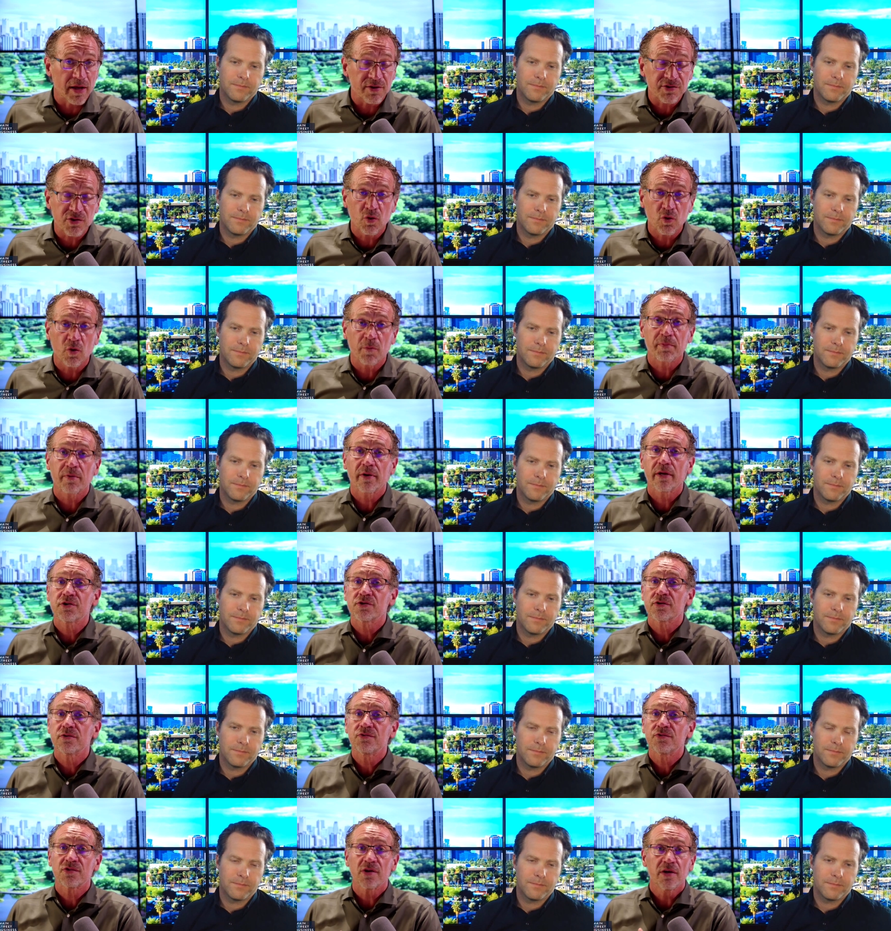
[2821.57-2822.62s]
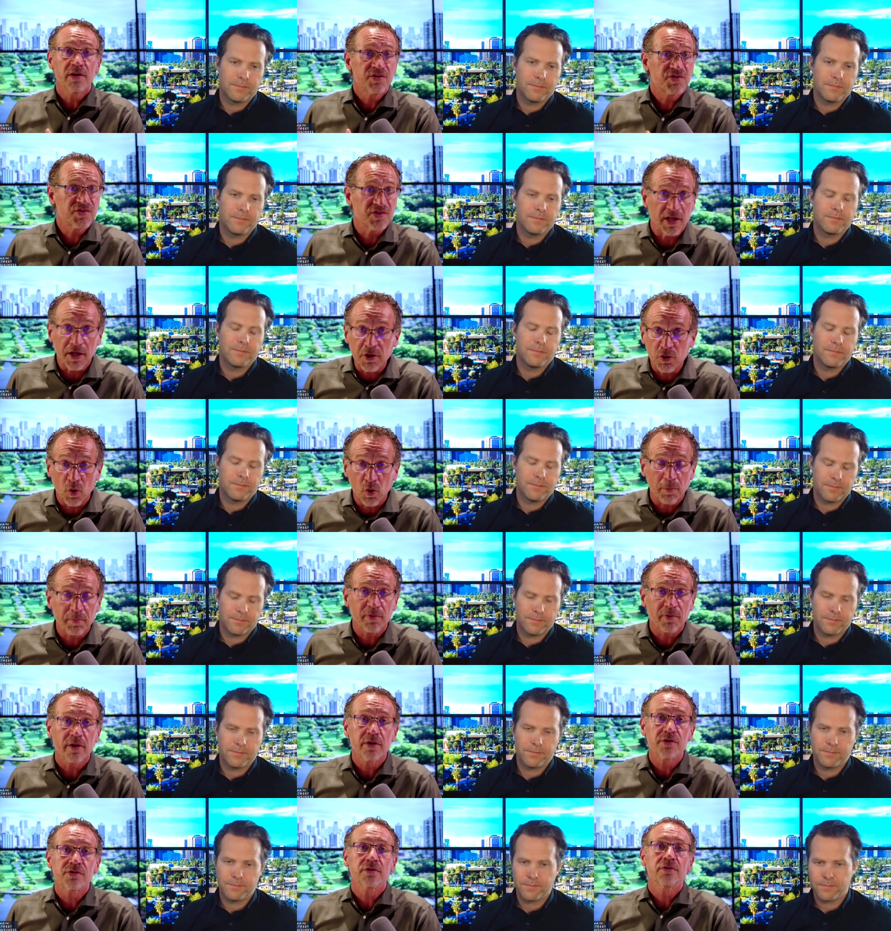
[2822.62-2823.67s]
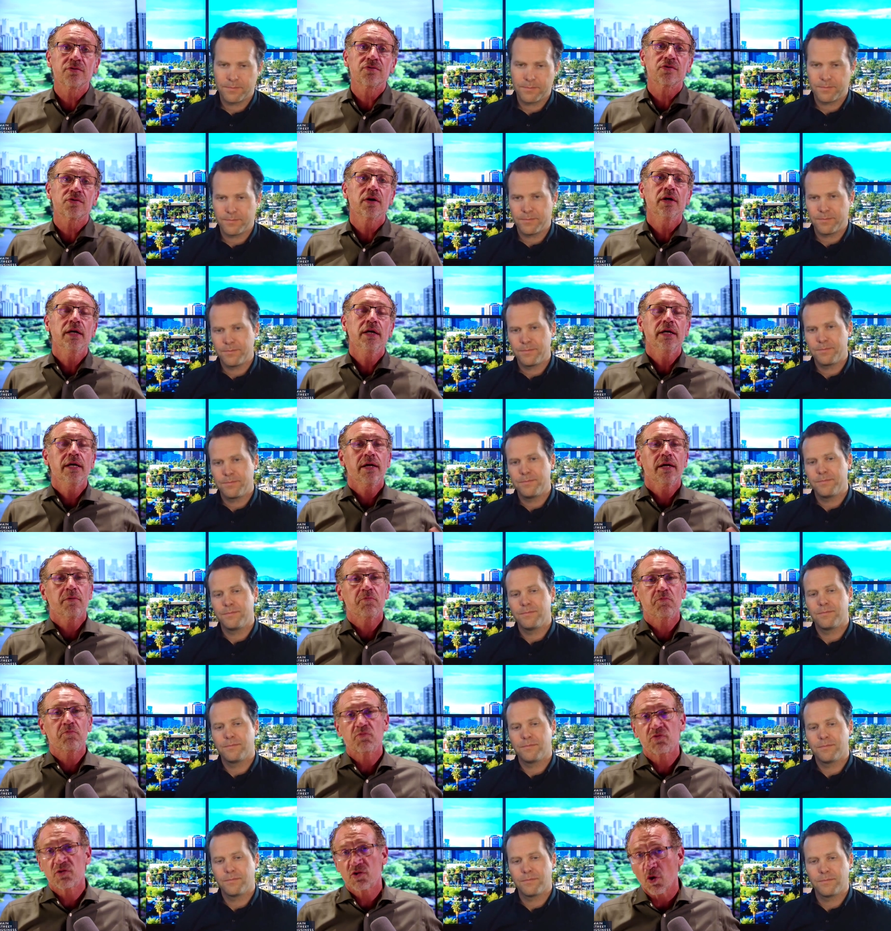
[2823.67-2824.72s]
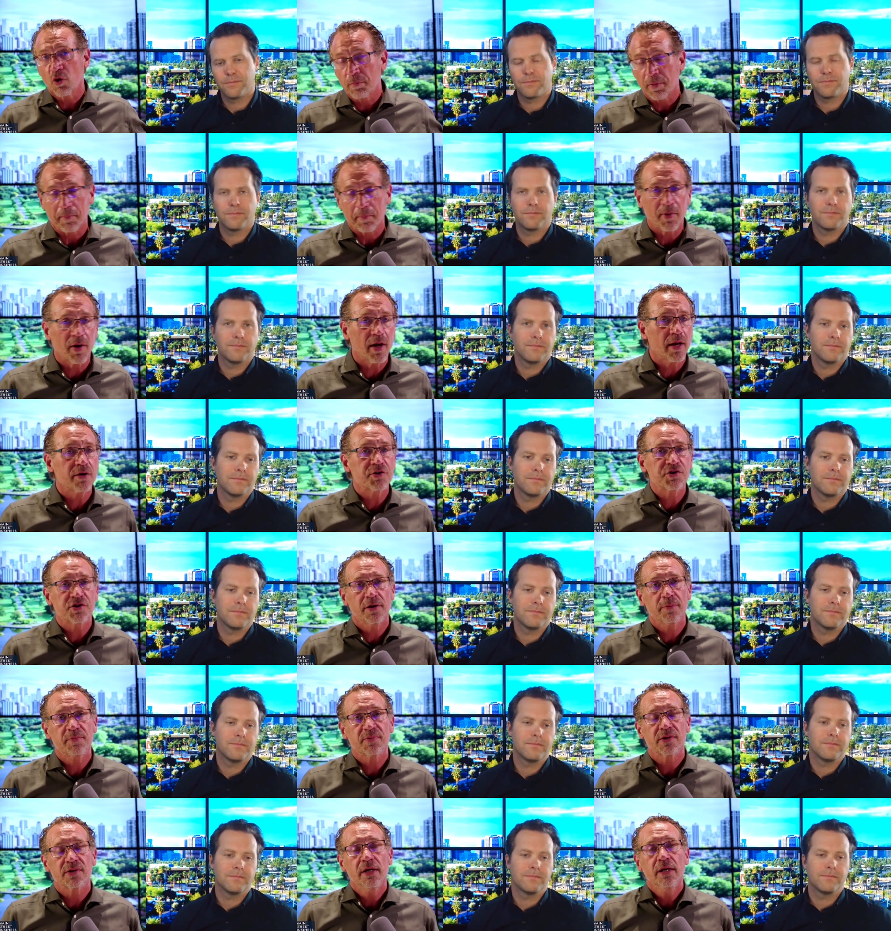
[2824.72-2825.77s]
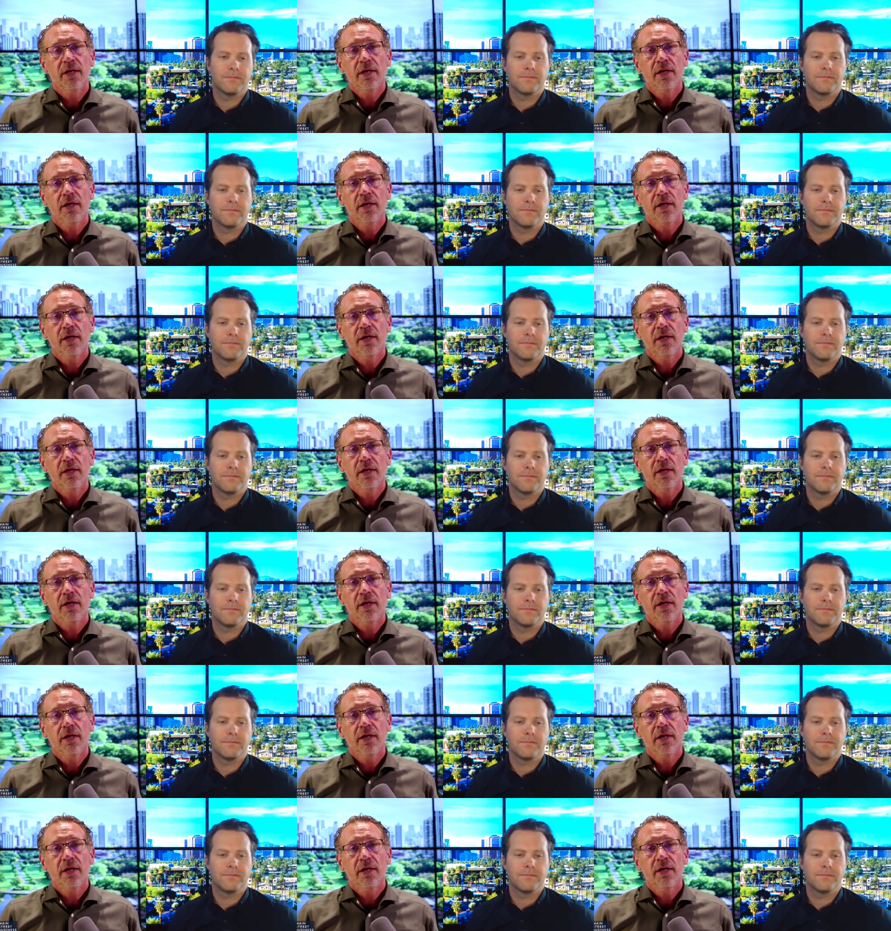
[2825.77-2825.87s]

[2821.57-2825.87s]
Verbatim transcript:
Speaker 1: S corporations, C corporations, sole proprietorships.